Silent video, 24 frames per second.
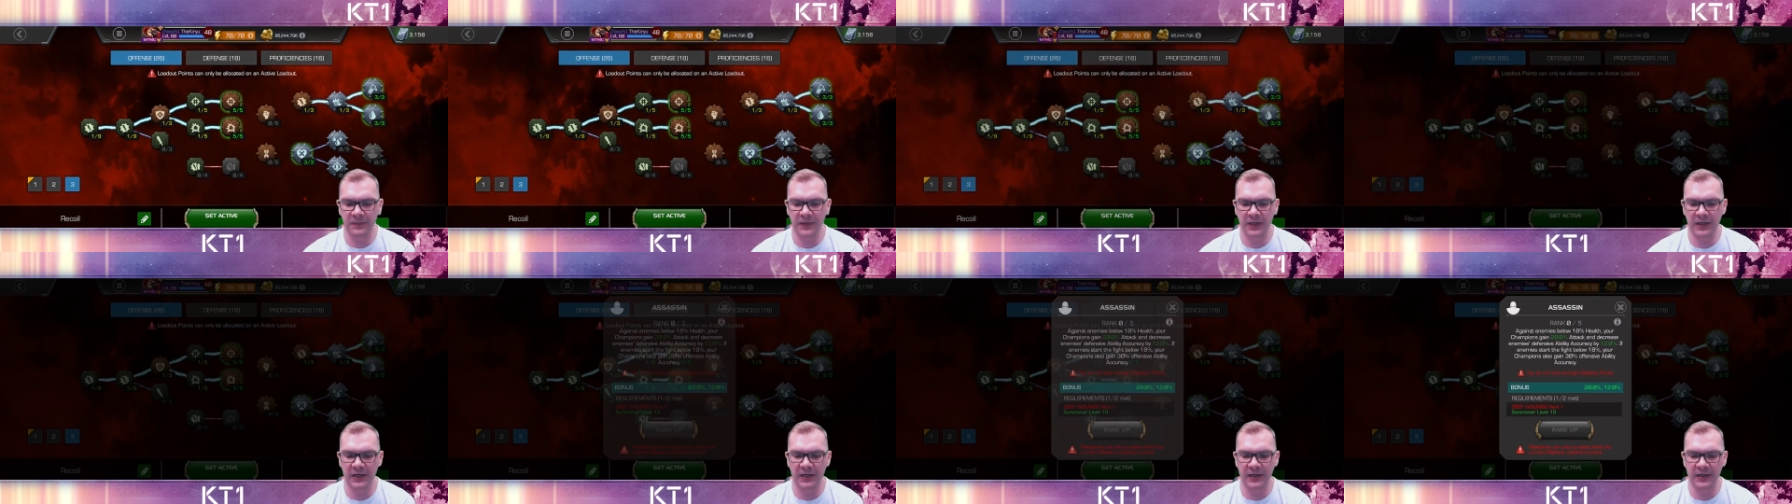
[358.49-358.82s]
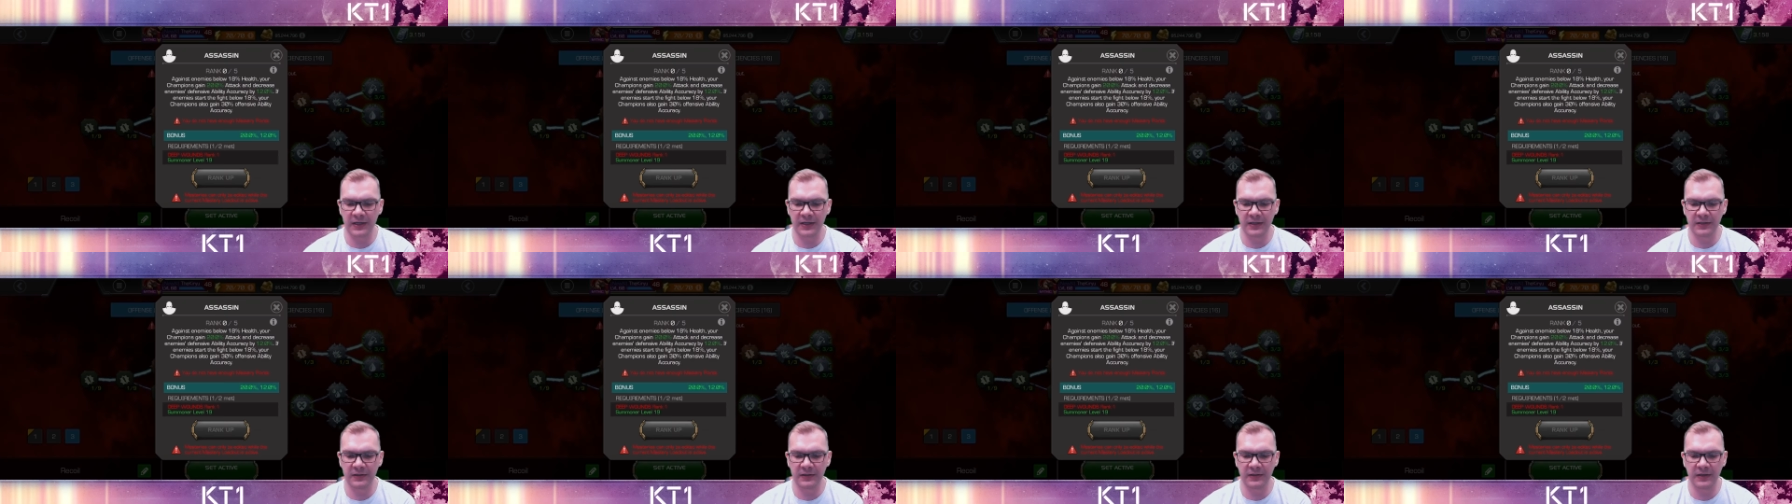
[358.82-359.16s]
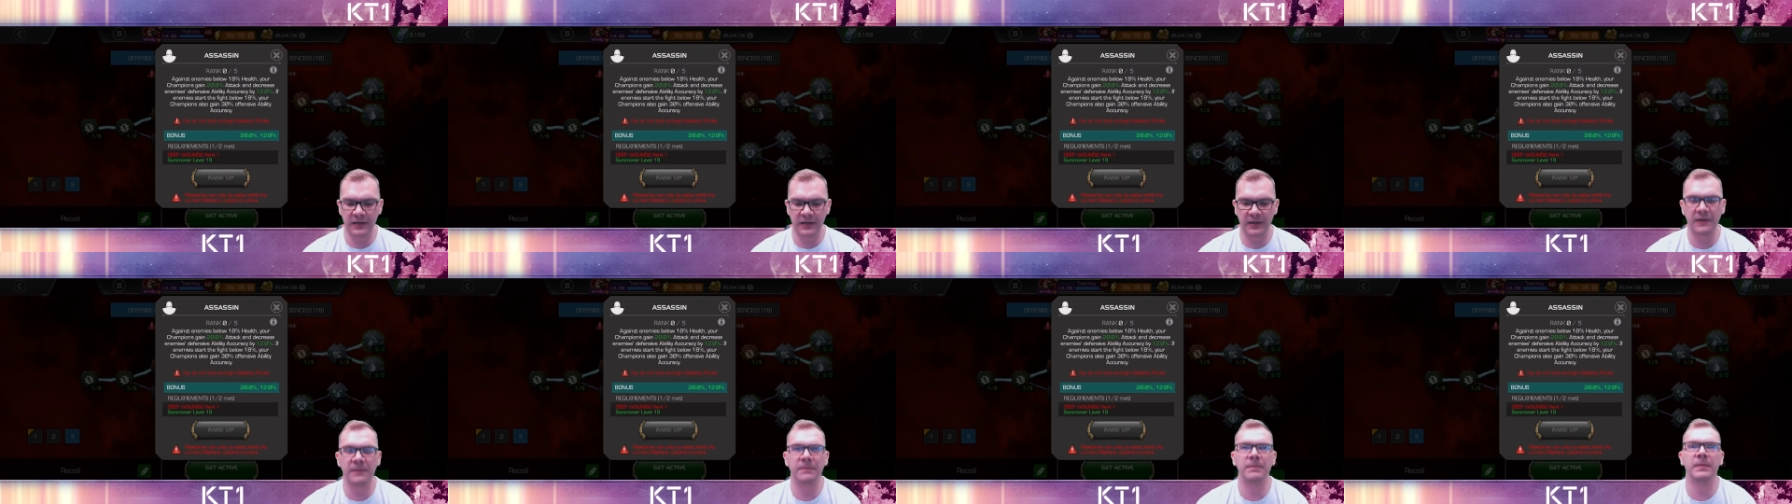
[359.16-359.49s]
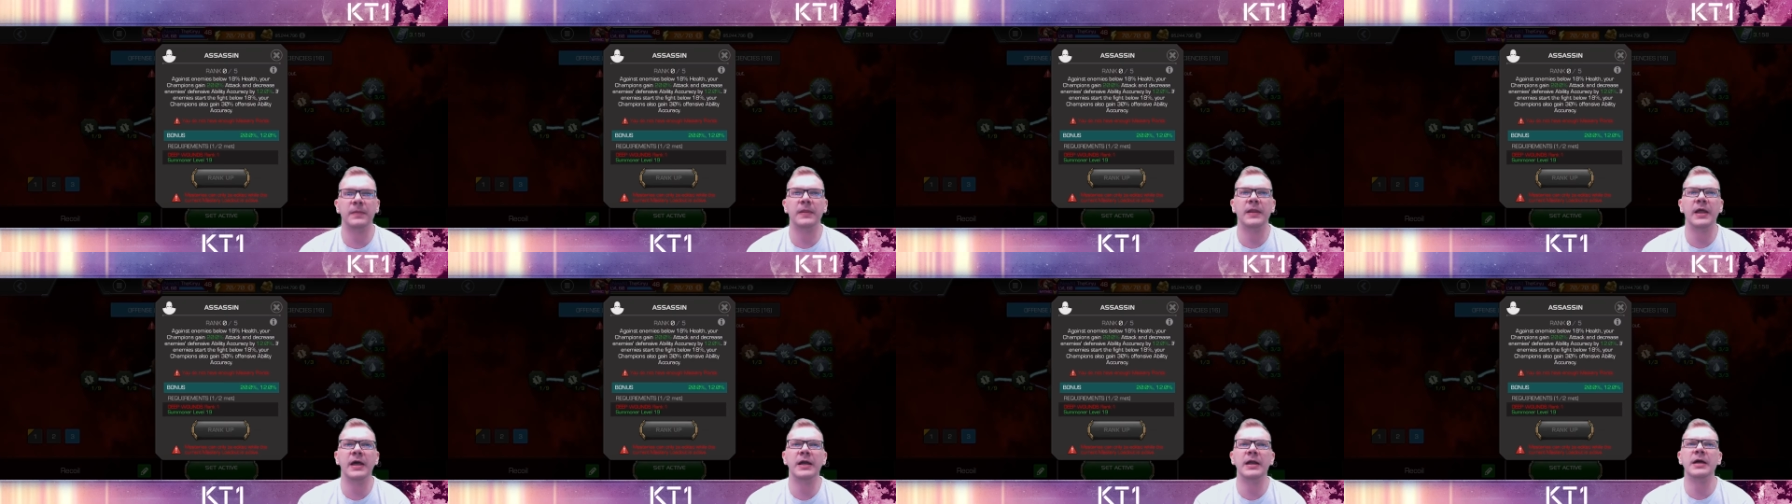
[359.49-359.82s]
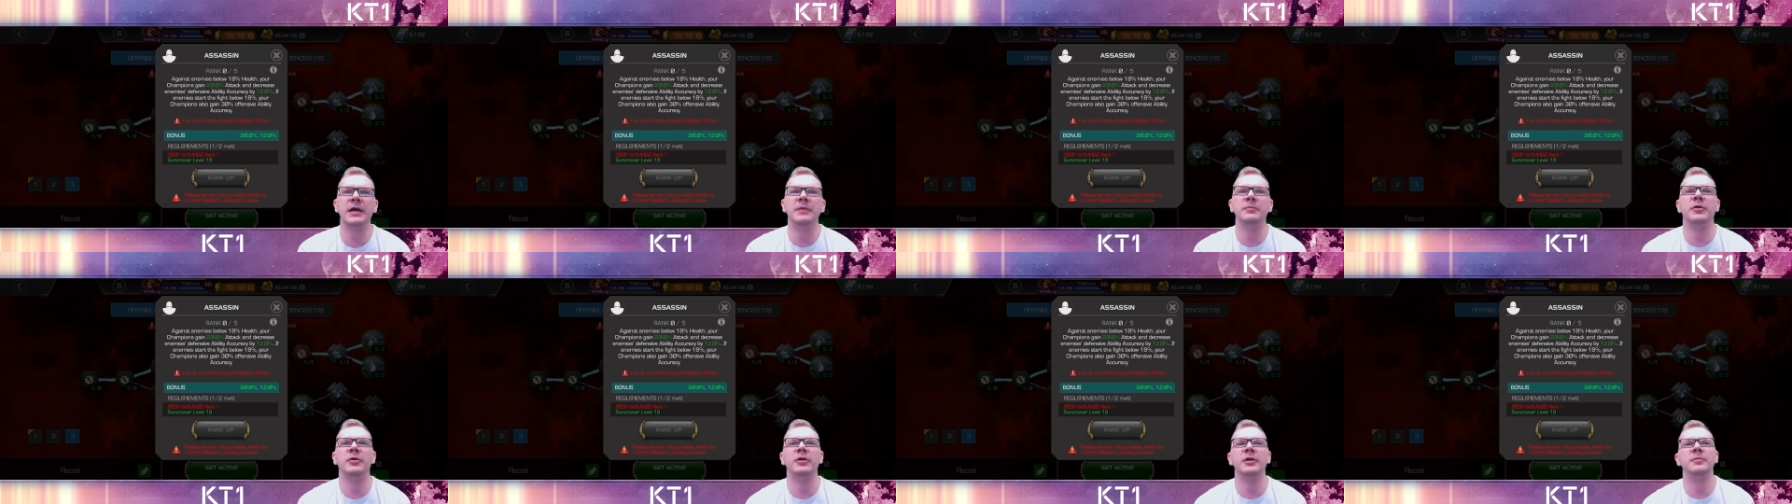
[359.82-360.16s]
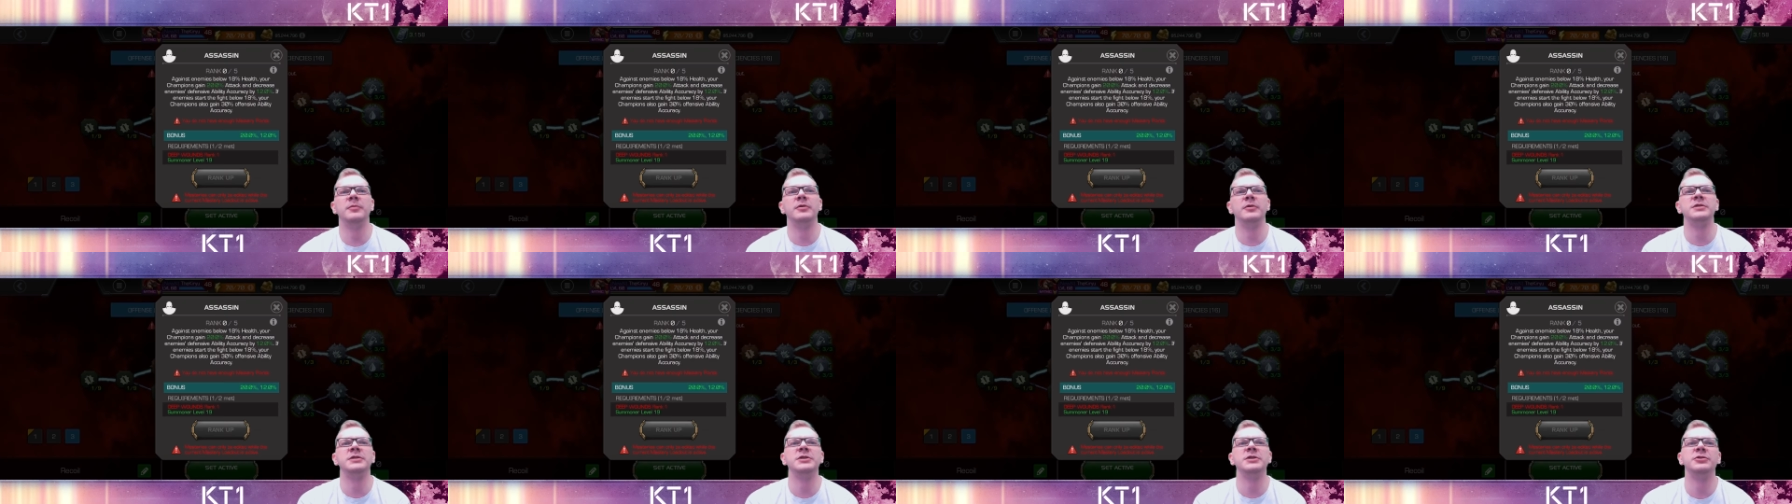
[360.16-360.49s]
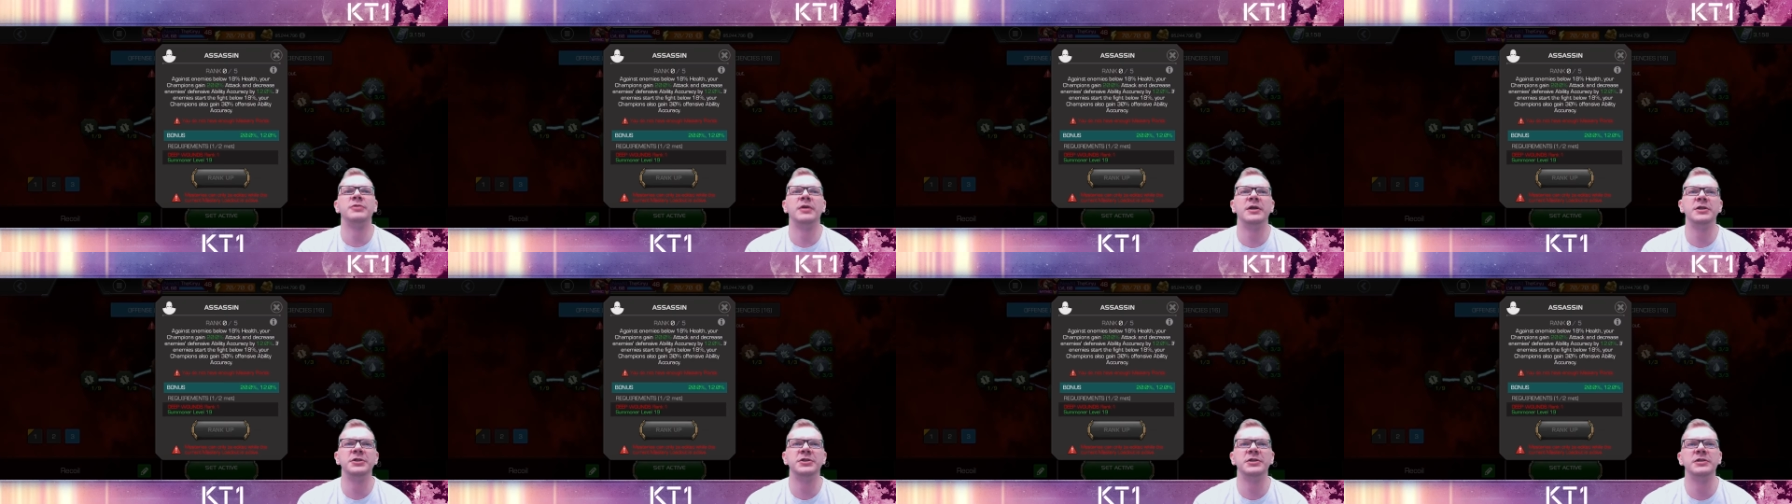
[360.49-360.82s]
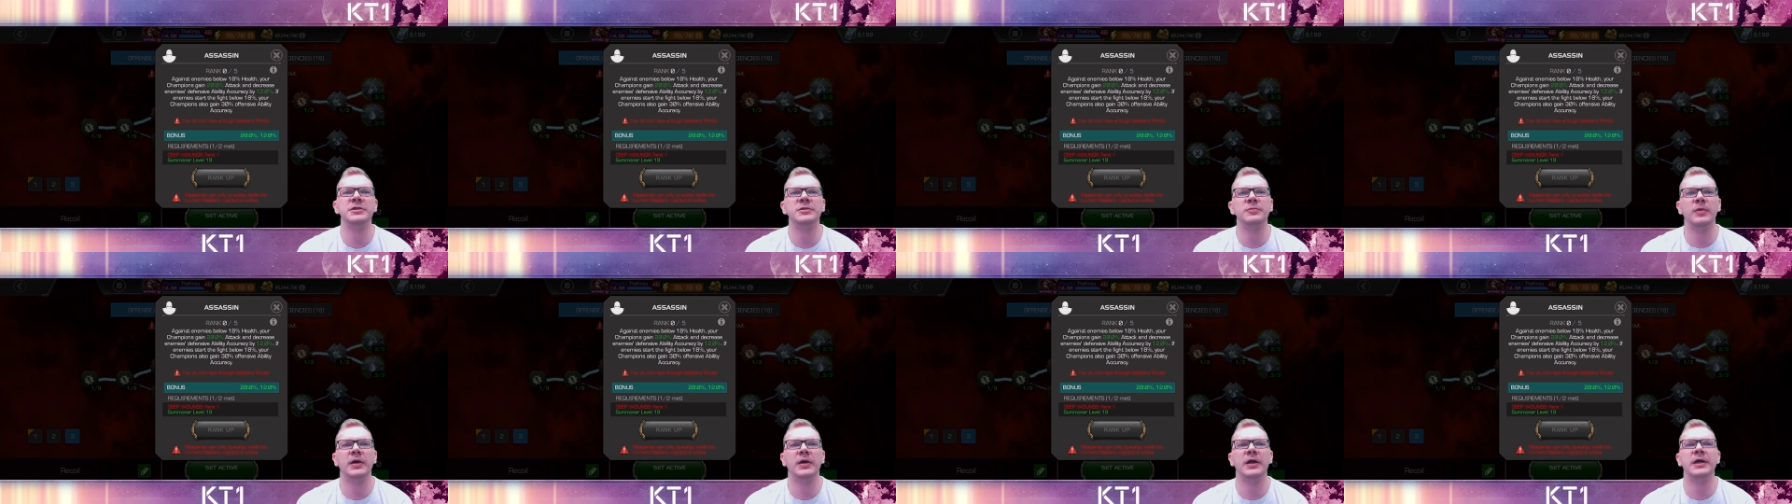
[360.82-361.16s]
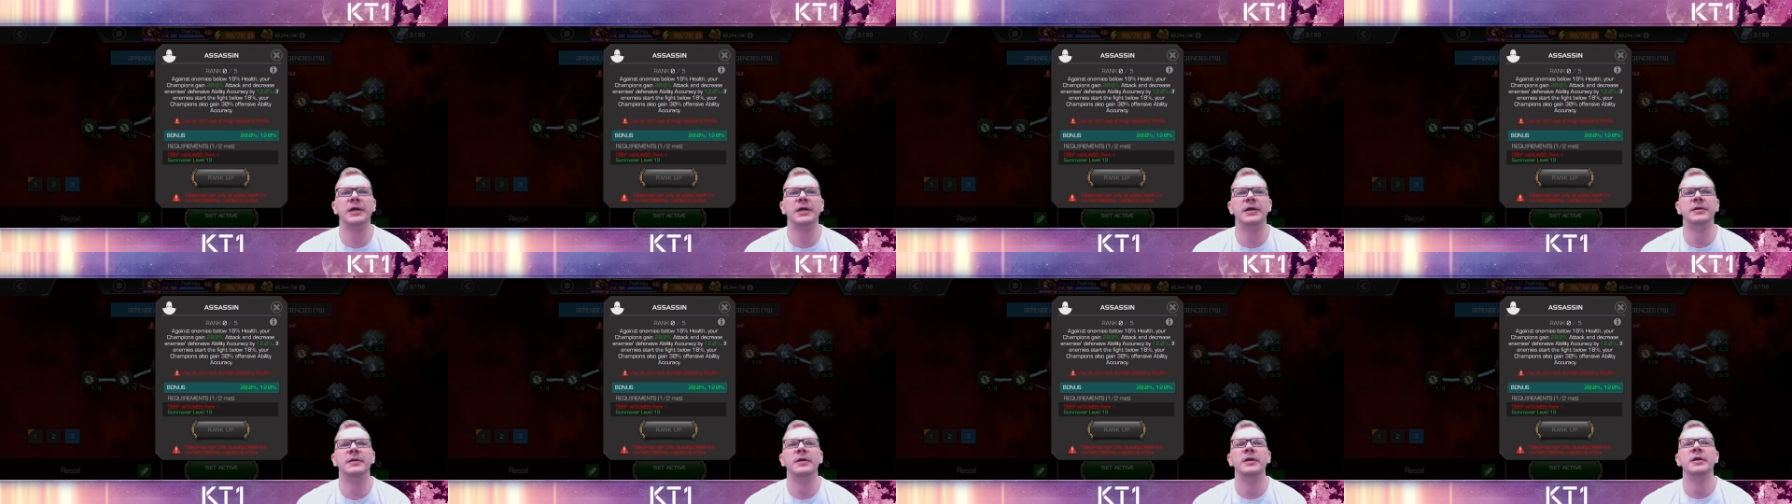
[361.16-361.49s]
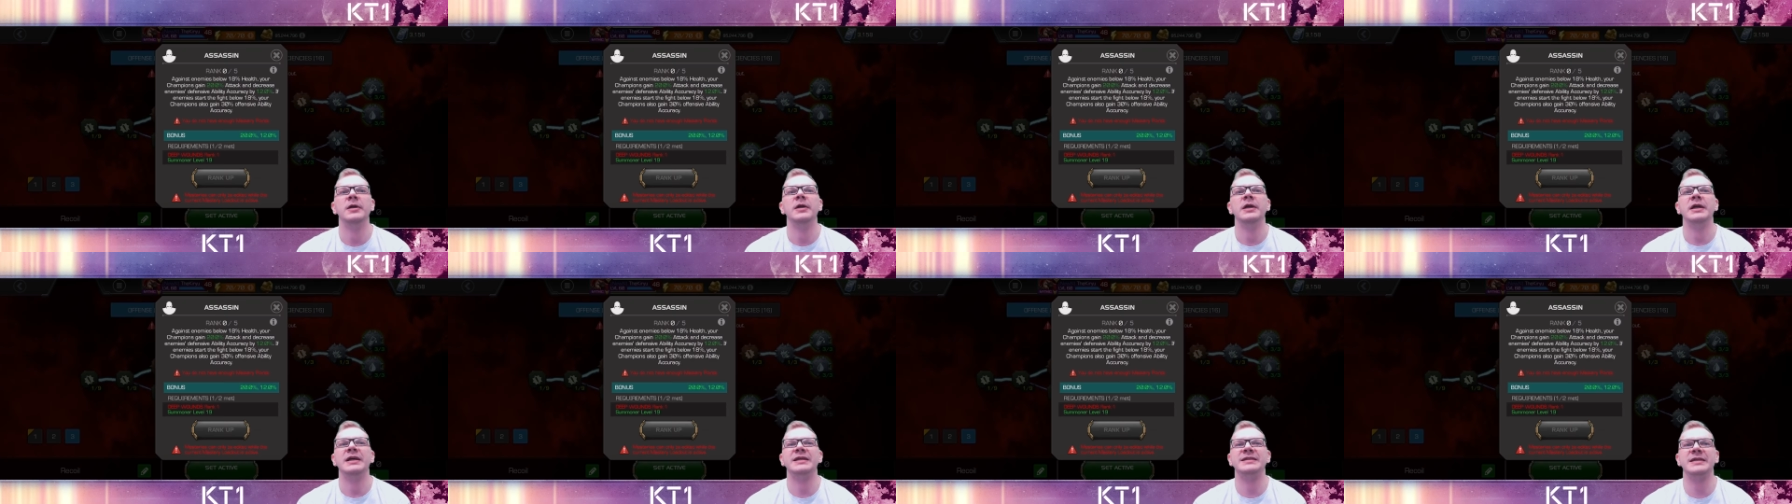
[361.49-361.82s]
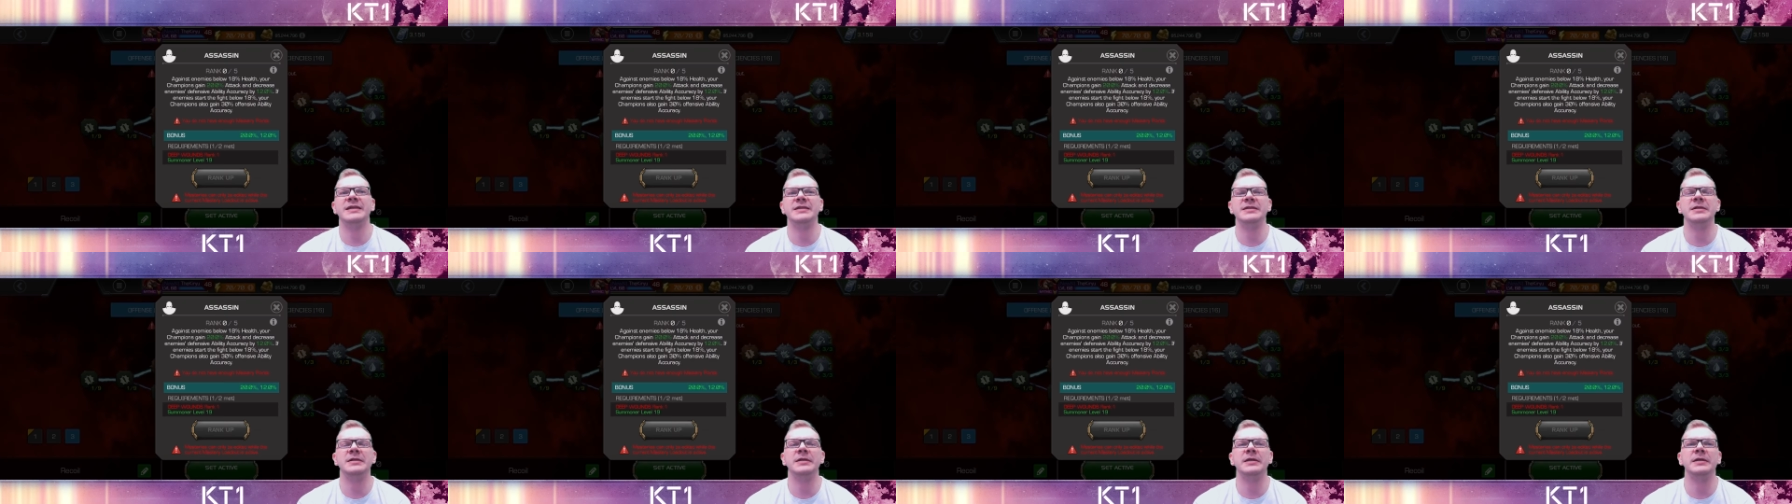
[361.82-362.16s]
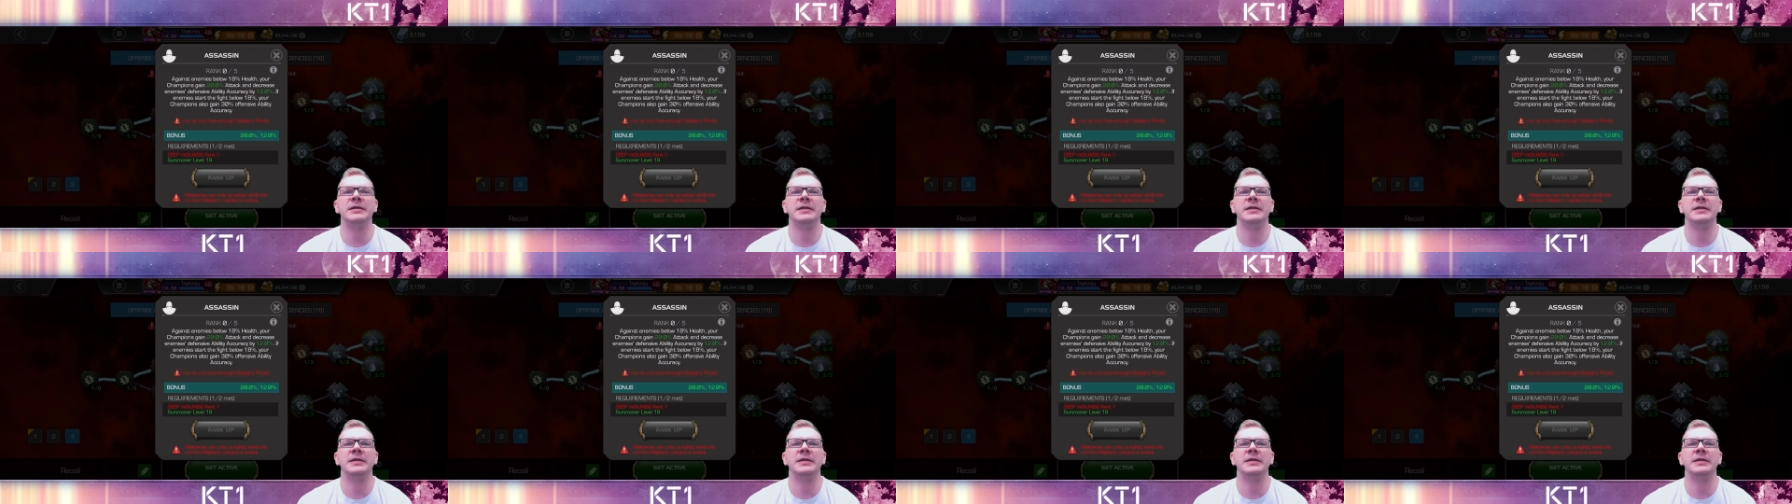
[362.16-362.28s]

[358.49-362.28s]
And uh, there are more and more situations where Assassin can